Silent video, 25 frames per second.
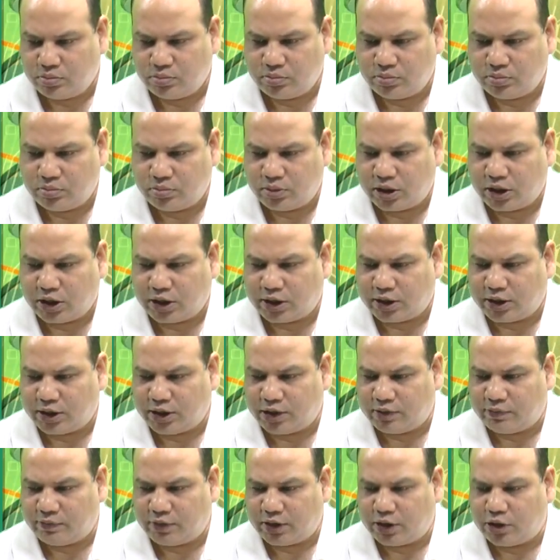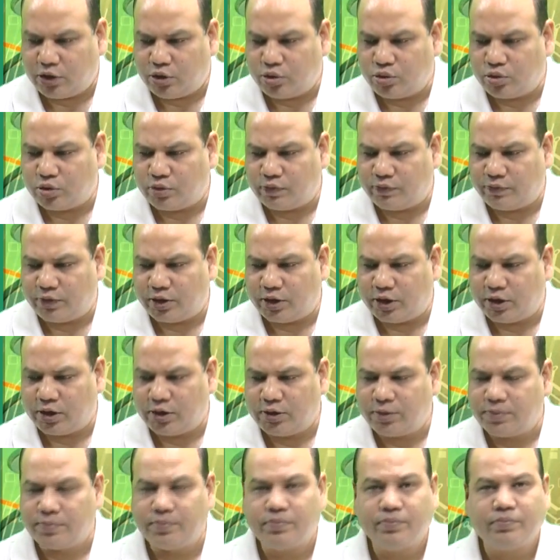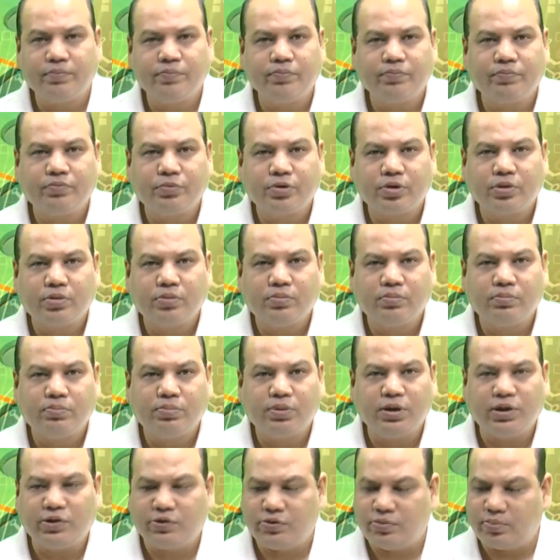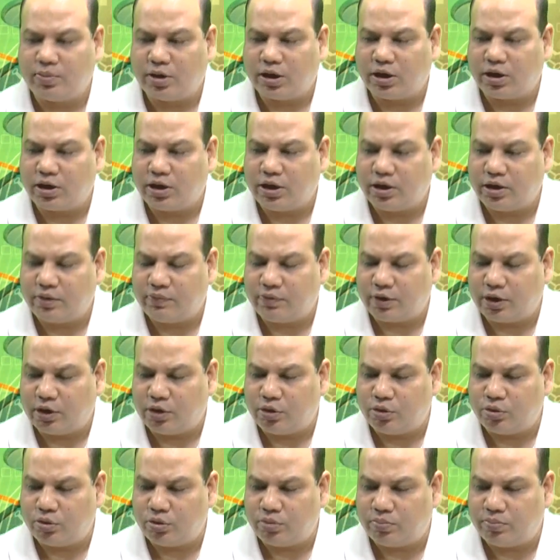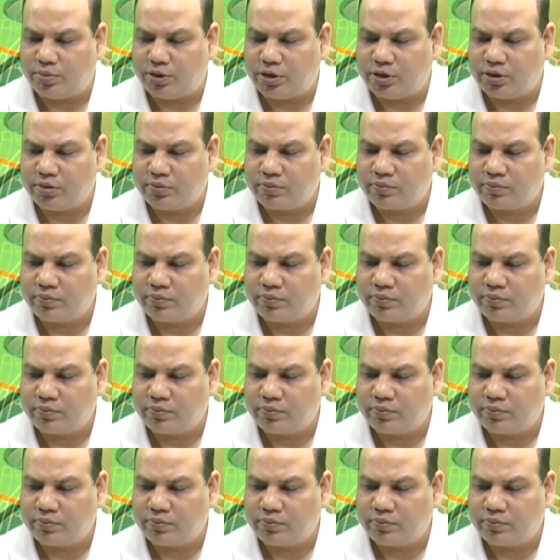market value of A plus market value of B